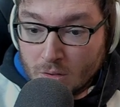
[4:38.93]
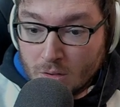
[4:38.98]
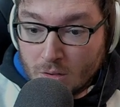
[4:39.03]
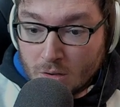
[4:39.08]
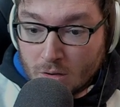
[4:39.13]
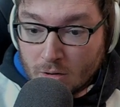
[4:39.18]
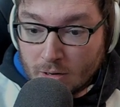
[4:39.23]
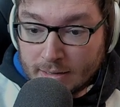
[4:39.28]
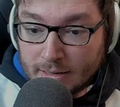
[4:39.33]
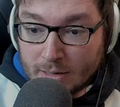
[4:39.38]

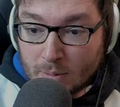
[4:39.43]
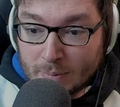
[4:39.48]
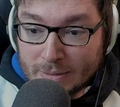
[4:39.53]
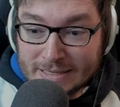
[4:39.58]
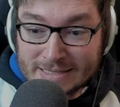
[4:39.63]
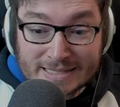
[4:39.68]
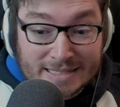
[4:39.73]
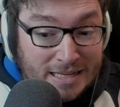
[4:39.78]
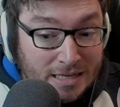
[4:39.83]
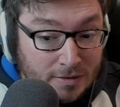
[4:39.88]
Alright, now we
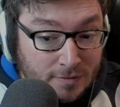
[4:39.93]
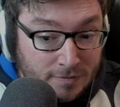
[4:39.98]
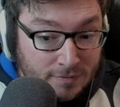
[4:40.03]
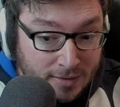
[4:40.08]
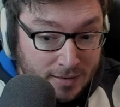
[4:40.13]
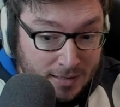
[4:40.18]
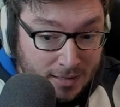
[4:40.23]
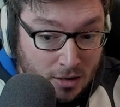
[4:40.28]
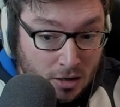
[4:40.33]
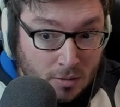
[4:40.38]
need to keep
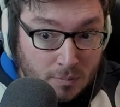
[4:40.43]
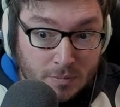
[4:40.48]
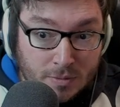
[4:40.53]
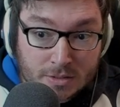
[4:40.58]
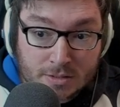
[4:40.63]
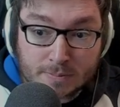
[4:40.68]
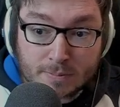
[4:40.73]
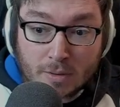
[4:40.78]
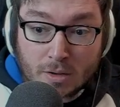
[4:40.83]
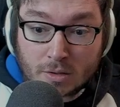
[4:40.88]
filling up
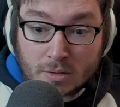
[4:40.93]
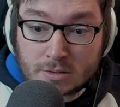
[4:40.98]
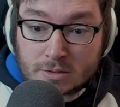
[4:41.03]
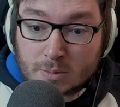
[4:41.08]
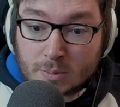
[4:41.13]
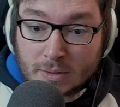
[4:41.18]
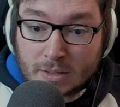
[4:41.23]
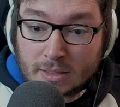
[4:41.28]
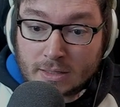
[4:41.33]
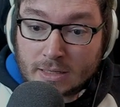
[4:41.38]
this bar,
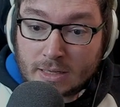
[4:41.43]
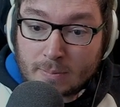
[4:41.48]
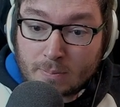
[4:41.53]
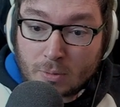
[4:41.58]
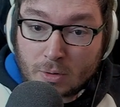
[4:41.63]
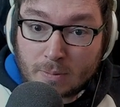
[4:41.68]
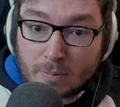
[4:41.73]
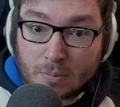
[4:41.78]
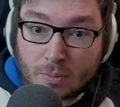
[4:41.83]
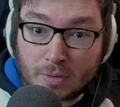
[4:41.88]
so we're going to keep
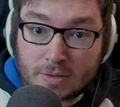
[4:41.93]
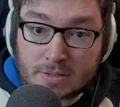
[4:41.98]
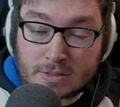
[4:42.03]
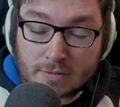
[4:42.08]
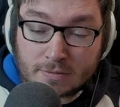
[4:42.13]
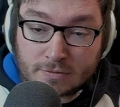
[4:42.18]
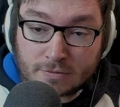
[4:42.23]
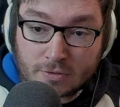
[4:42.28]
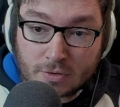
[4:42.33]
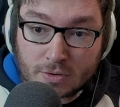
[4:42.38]
putting points
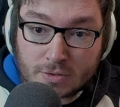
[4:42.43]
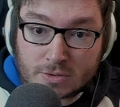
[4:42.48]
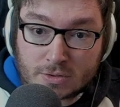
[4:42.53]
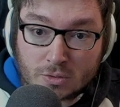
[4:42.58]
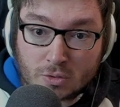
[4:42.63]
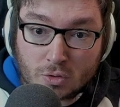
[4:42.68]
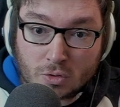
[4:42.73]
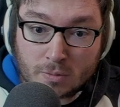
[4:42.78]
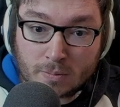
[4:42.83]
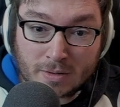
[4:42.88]
in
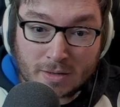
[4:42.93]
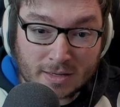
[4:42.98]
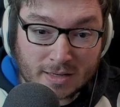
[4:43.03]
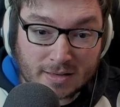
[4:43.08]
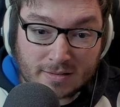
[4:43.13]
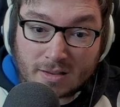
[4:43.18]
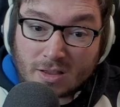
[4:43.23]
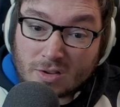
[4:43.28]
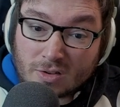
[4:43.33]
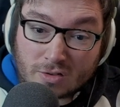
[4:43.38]
Frozen Orb, and I
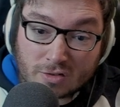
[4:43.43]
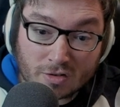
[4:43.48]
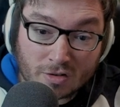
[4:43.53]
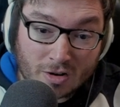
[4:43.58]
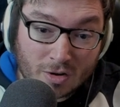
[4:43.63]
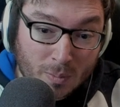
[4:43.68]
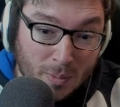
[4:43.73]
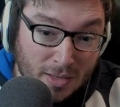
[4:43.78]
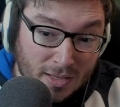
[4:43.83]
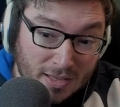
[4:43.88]
can tell you
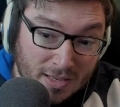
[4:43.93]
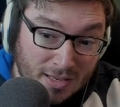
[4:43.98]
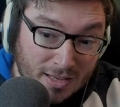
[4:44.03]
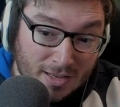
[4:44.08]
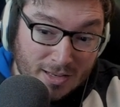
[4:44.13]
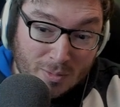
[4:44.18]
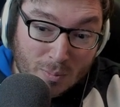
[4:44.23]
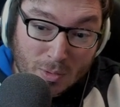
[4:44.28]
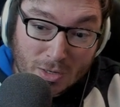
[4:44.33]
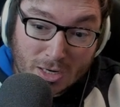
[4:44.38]
straight away
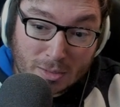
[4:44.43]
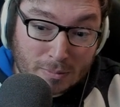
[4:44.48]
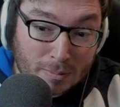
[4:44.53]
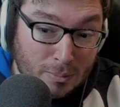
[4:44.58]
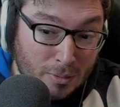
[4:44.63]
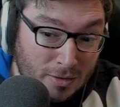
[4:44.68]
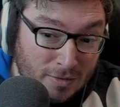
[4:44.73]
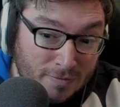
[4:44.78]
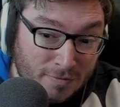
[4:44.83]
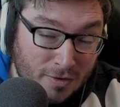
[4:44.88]
here, we're going to be
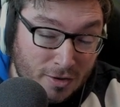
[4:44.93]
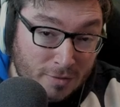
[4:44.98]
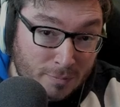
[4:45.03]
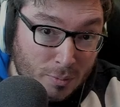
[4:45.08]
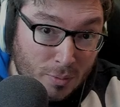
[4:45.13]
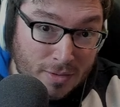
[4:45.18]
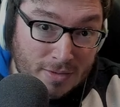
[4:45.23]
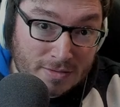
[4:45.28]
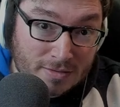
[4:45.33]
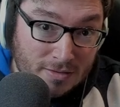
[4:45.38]
putting 5
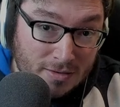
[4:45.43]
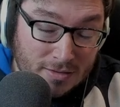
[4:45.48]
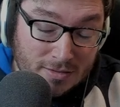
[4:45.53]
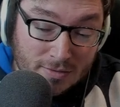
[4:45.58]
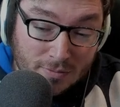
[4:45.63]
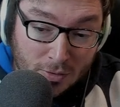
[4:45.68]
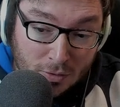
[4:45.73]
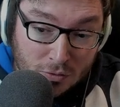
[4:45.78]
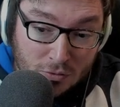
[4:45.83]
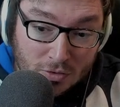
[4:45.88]
points in this
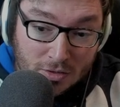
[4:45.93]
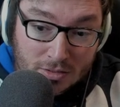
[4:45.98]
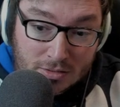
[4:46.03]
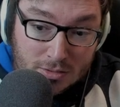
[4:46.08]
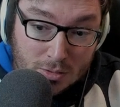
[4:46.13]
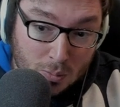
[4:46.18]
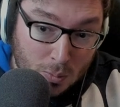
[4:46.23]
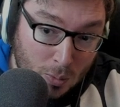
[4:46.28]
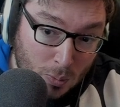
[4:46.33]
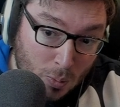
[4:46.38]
eventually,
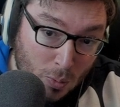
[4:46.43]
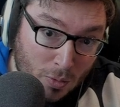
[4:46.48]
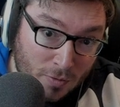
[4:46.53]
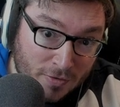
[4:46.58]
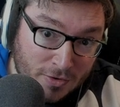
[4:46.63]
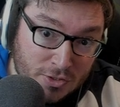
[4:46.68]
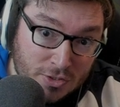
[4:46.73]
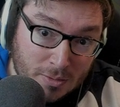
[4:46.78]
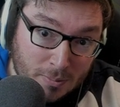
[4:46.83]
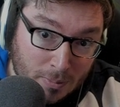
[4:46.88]
so we will
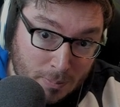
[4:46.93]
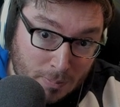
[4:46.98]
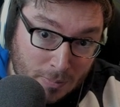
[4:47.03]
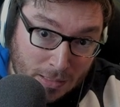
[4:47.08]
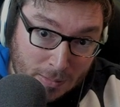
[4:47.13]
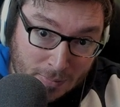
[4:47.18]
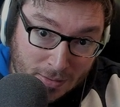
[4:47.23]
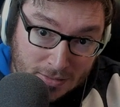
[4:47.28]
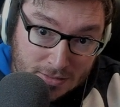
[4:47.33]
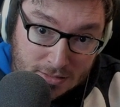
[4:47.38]
eventually
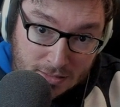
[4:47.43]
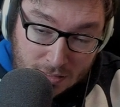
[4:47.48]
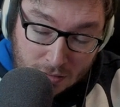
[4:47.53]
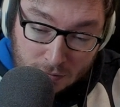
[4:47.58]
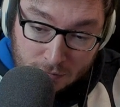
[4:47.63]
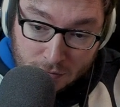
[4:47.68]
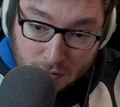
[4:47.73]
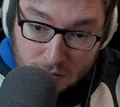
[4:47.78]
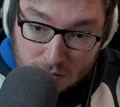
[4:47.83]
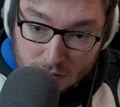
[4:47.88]
be maxing
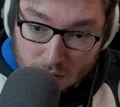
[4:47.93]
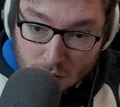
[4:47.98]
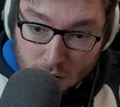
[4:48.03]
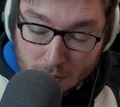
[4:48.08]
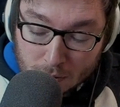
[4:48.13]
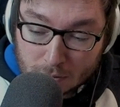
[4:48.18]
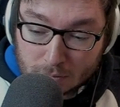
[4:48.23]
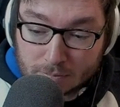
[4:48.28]
out Frozen Orb.